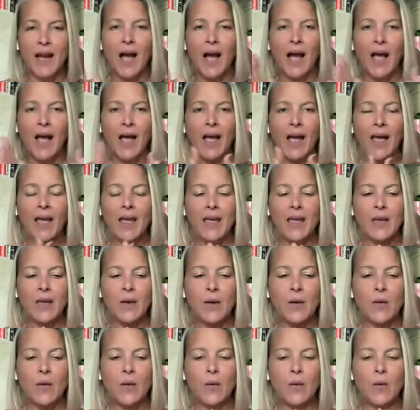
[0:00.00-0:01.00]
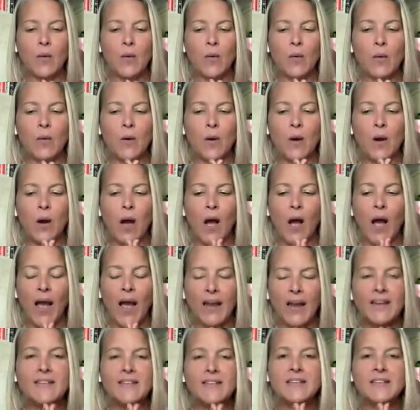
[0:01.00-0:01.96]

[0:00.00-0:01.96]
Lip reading: I I